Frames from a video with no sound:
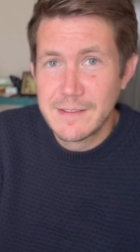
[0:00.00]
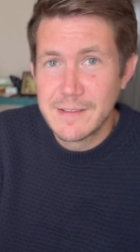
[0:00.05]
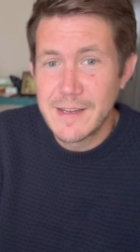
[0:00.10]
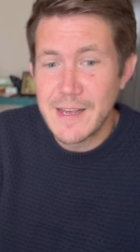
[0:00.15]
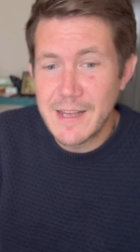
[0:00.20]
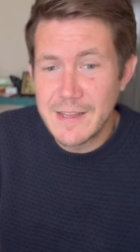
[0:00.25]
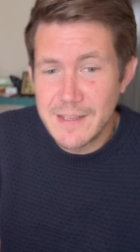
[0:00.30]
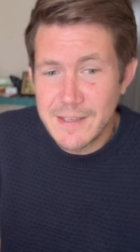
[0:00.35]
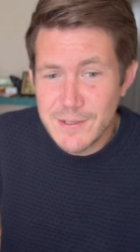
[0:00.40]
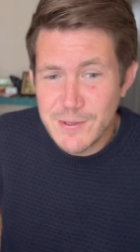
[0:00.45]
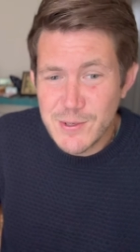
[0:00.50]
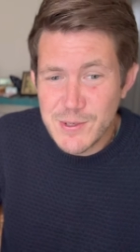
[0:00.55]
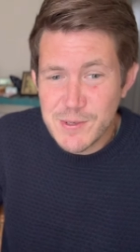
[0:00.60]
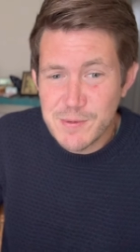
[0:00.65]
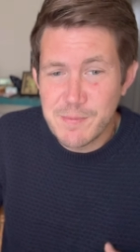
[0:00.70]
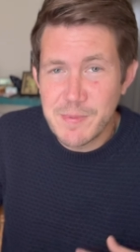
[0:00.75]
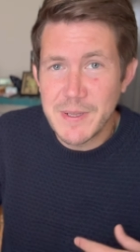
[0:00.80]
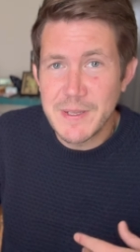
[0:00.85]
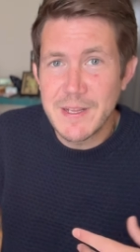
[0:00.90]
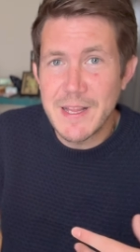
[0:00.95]
and then to
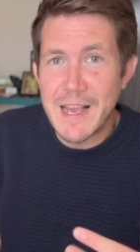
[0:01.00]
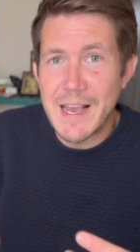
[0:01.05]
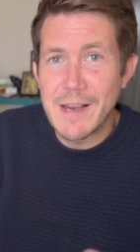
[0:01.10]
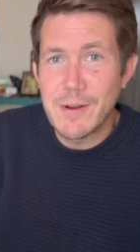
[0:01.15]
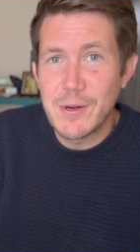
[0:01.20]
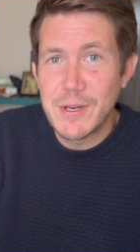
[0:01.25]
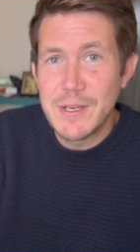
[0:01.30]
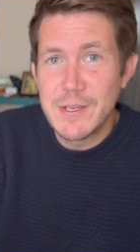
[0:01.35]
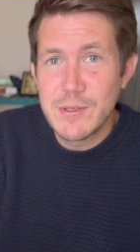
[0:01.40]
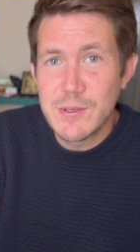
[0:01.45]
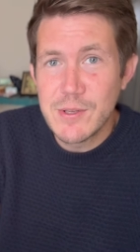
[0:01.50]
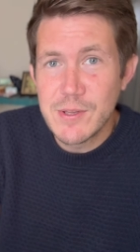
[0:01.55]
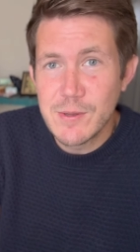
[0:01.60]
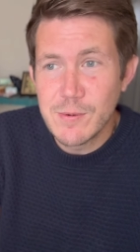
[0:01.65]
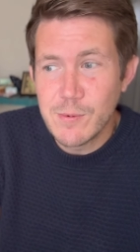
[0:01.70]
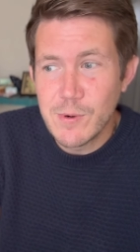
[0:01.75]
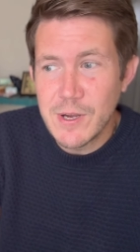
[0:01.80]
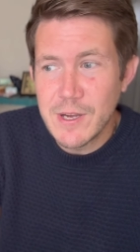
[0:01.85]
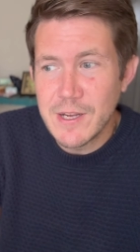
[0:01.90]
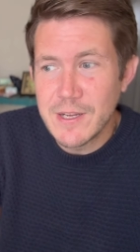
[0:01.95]
spill out into the
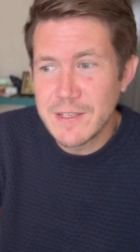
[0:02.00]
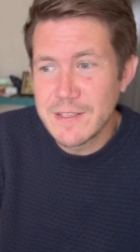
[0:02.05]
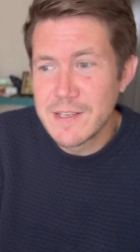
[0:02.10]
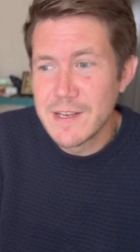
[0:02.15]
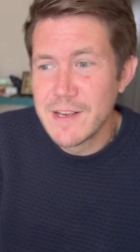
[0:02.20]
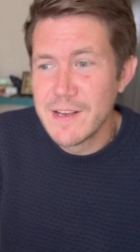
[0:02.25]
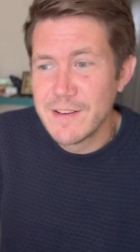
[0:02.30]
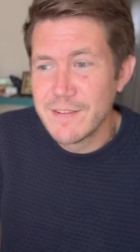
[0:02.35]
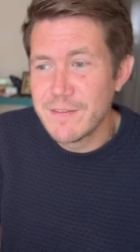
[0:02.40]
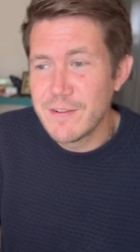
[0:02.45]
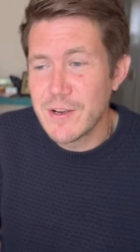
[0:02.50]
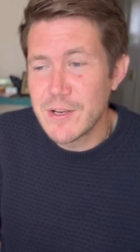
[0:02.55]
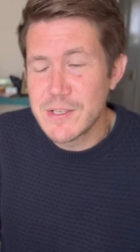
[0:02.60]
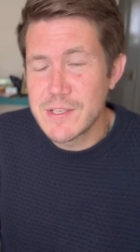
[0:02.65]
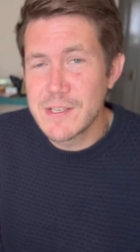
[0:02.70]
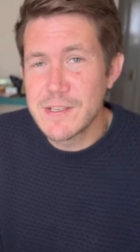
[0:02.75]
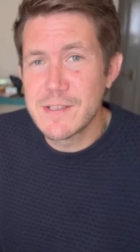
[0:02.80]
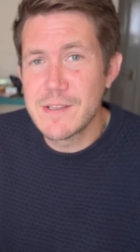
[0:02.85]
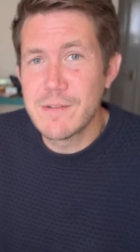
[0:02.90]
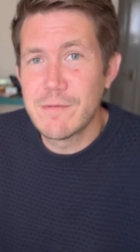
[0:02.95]
world
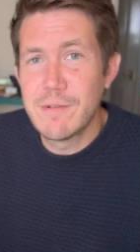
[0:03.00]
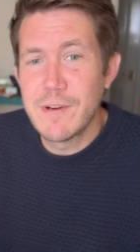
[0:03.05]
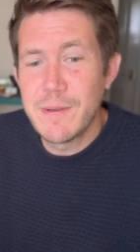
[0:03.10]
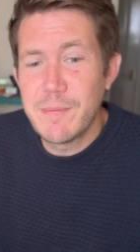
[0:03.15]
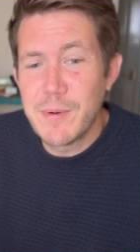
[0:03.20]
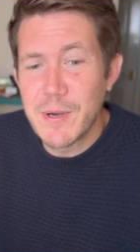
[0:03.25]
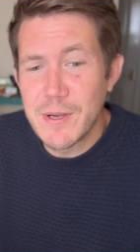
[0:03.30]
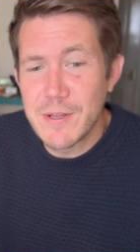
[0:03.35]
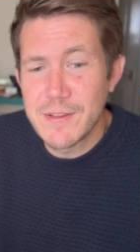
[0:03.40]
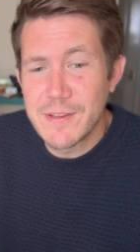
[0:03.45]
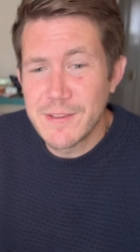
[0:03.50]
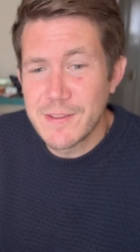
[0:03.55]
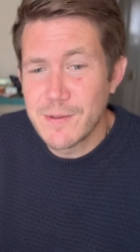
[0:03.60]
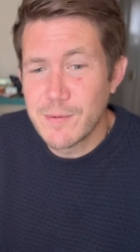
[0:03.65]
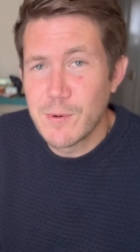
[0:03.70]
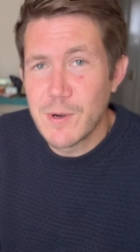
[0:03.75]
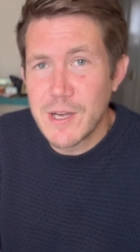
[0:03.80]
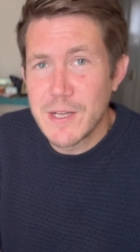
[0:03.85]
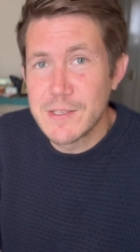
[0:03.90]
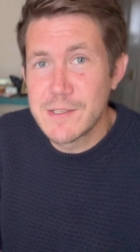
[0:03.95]
versus the rebirth of the
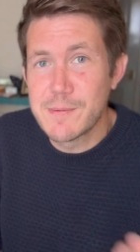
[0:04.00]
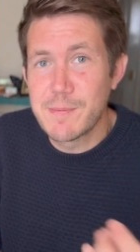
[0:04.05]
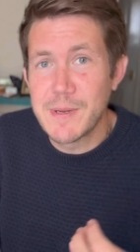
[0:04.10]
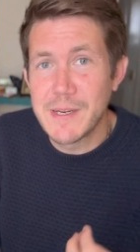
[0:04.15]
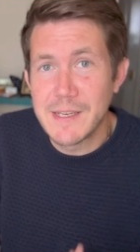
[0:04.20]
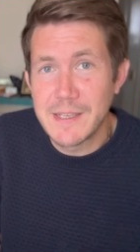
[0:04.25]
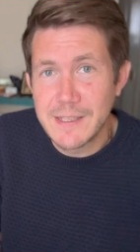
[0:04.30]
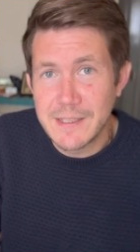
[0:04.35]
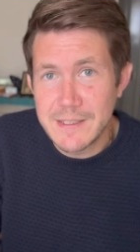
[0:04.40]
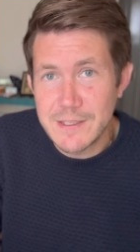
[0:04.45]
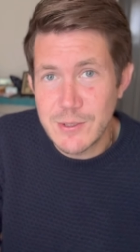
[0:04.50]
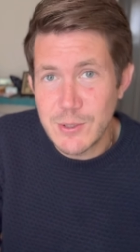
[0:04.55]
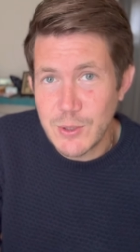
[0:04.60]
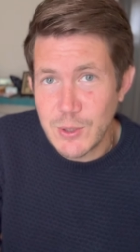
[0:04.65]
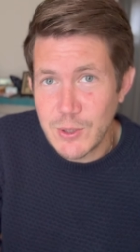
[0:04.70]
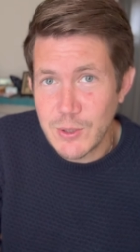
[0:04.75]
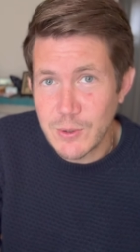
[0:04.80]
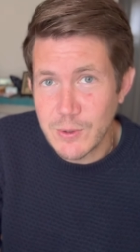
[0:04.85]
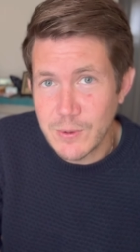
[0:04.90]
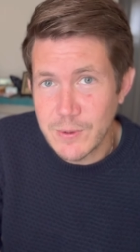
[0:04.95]
world spilling into
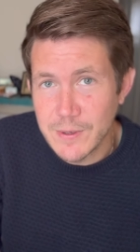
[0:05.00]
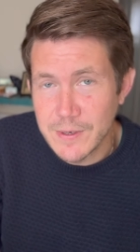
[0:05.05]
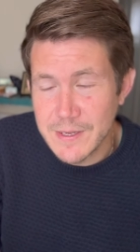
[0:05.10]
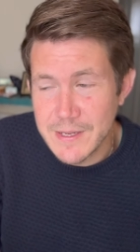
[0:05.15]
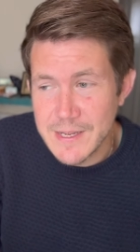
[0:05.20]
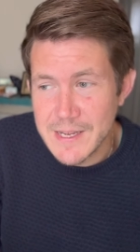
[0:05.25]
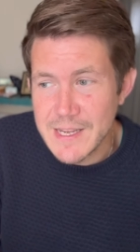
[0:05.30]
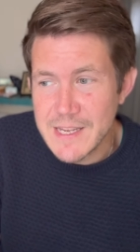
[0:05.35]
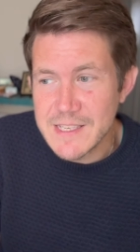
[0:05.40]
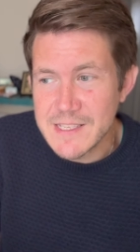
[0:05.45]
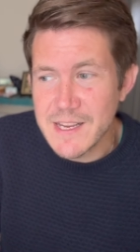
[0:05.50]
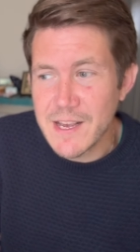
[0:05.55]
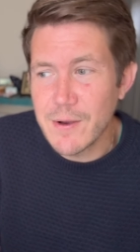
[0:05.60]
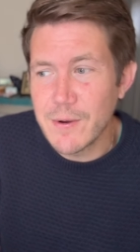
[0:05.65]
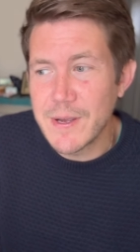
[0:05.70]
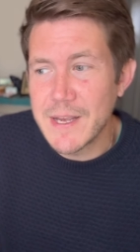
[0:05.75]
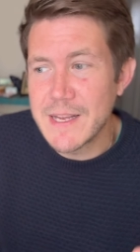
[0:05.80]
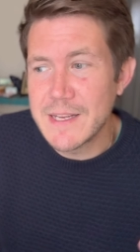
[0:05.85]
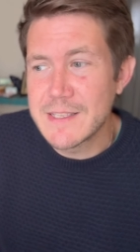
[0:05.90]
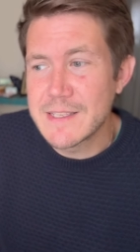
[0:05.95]
you. So
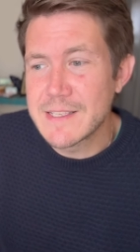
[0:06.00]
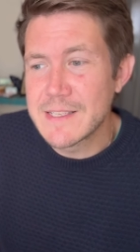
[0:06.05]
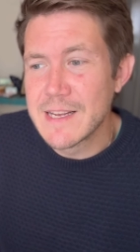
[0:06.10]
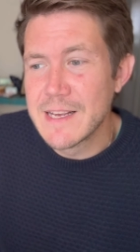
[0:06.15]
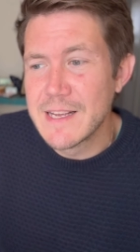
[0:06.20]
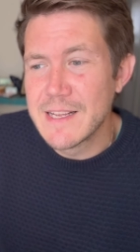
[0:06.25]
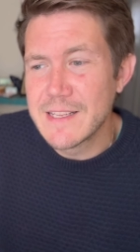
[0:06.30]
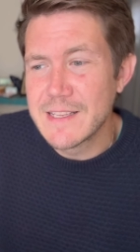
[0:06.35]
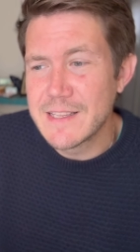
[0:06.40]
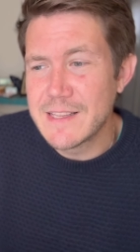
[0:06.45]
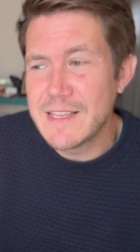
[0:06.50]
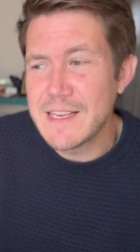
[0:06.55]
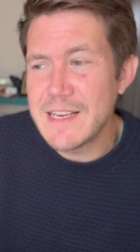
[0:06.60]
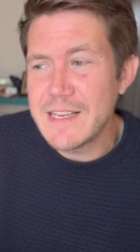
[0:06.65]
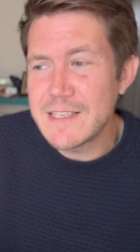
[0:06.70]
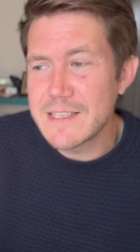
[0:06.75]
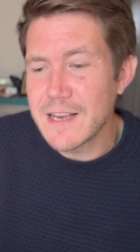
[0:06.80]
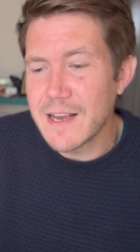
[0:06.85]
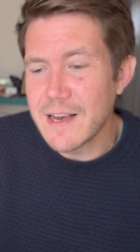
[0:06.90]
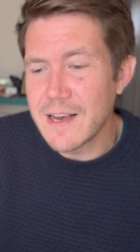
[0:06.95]
it's the
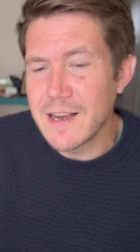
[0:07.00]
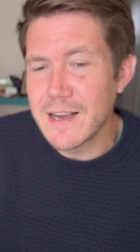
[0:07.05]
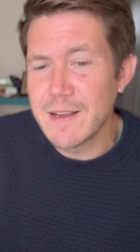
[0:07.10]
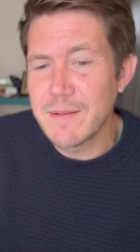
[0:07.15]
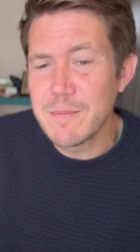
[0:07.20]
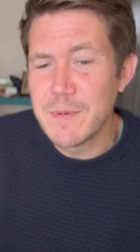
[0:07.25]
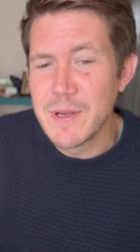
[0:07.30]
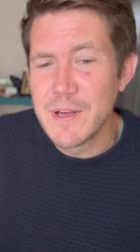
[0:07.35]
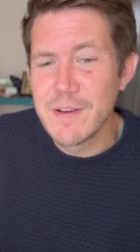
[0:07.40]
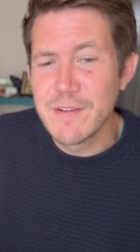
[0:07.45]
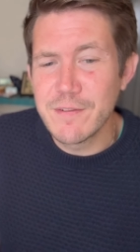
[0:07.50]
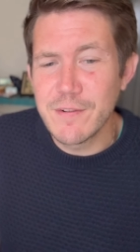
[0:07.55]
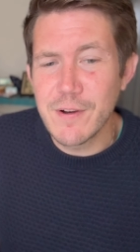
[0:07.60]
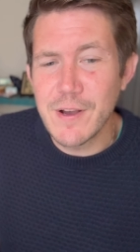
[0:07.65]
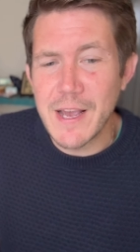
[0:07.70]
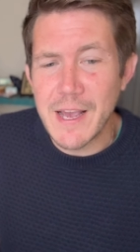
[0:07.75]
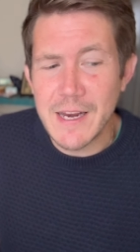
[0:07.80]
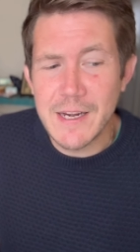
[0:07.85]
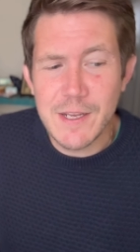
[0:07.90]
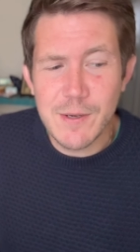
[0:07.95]
time for
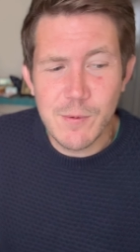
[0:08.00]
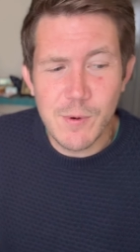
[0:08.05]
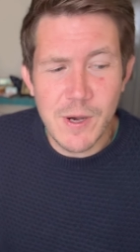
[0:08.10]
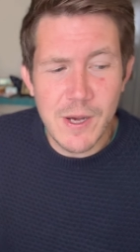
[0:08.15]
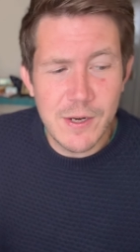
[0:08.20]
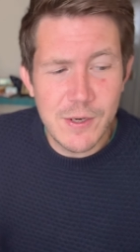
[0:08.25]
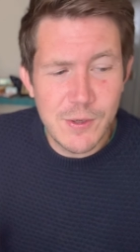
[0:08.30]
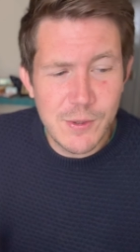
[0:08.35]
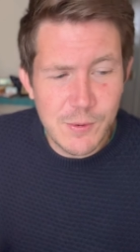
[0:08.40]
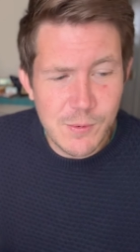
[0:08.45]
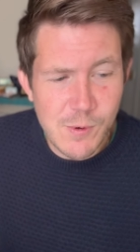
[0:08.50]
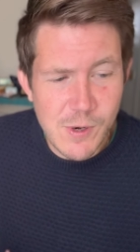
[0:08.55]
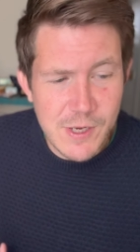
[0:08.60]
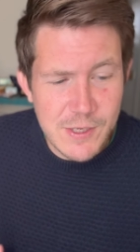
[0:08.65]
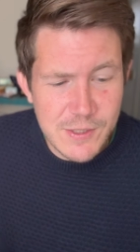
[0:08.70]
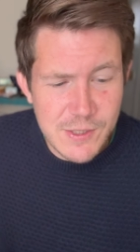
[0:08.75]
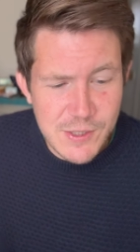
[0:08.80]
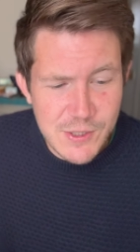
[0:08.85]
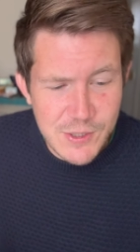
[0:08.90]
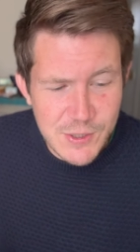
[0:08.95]
anyone who
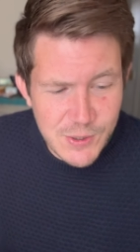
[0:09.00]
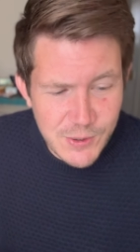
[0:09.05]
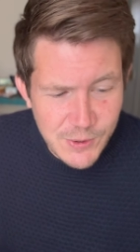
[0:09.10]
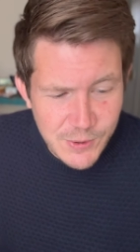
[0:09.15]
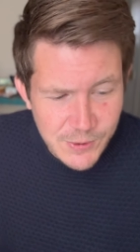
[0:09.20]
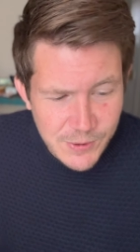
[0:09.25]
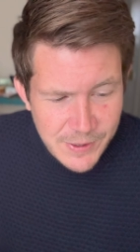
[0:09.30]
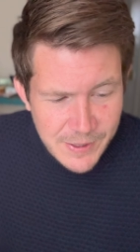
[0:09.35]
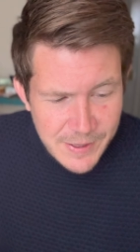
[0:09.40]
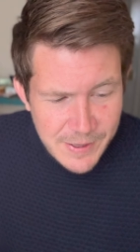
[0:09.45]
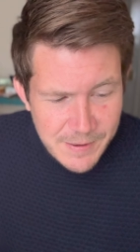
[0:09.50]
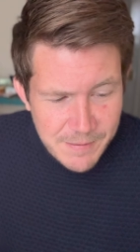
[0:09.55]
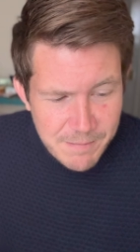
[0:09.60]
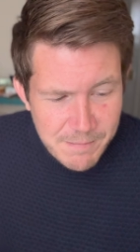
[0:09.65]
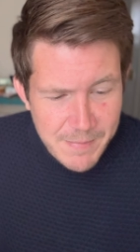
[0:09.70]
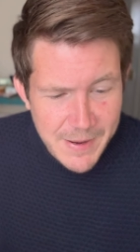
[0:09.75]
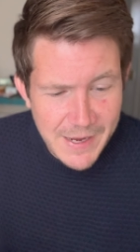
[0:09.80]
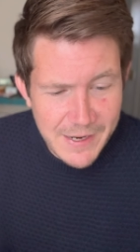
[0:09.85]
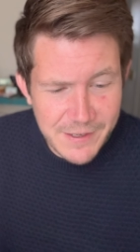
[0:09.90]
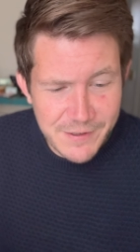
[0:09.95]
wants to
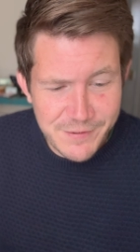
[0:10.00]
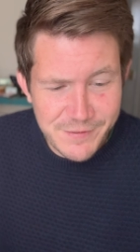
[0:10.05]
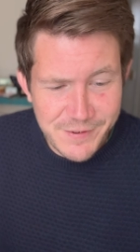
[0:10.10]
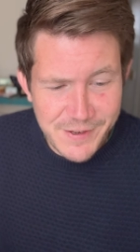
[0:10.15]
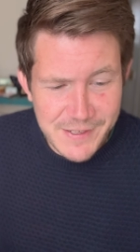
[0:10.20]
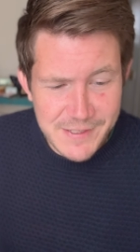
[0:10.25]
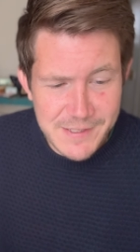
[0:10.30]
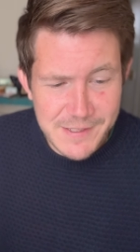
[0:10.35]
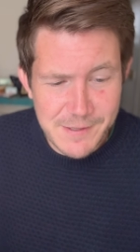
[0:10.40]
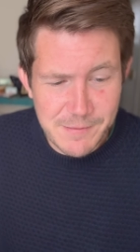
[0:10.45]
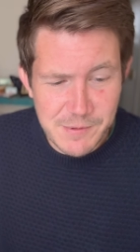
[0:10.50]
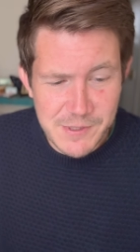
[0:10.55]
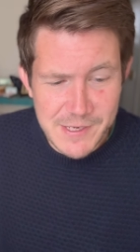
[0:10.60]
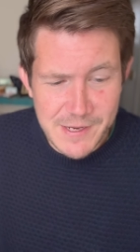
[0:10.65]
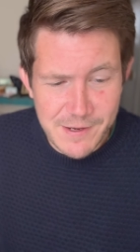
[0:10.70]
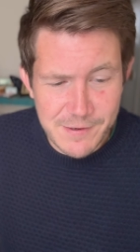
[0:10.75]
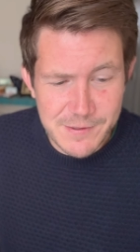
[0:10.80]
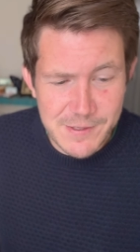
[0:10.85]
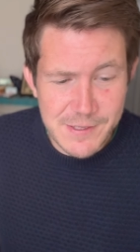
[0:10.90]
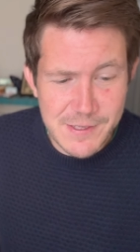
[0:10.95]
manifest
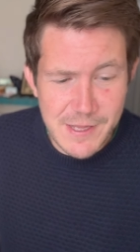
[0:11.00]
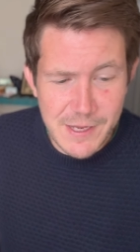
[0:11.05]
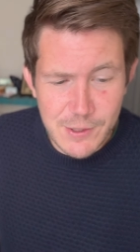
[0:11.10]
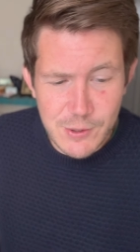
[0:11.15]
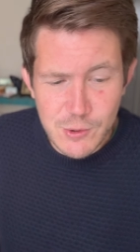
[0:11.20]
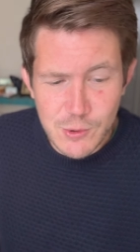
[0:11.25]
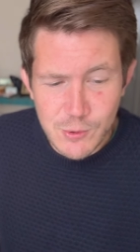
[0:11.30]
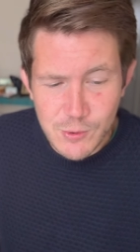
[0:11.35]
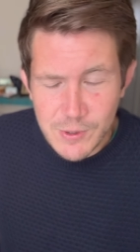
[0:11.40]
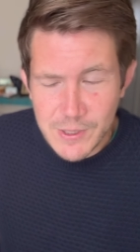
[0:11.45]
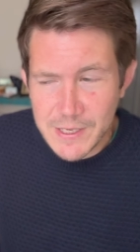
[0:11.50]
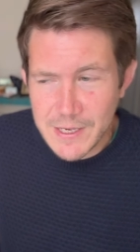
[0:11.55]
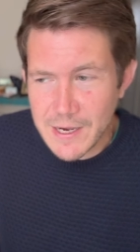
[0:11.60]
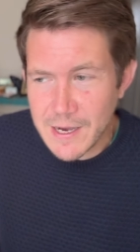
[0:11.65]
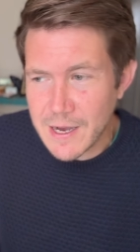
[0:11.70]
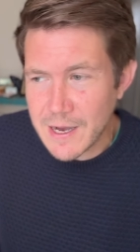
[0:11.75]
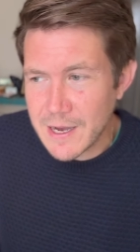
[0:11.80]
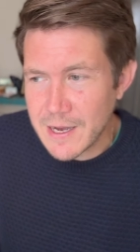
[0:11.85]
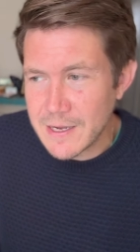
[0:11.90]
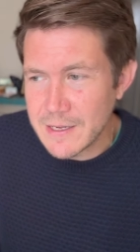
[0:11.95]
themselves as they truly
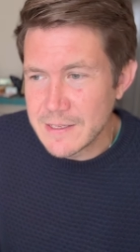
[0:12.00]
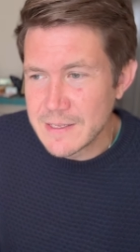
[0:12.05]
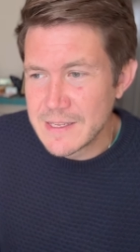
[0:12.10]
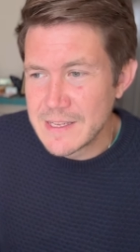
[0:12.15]
are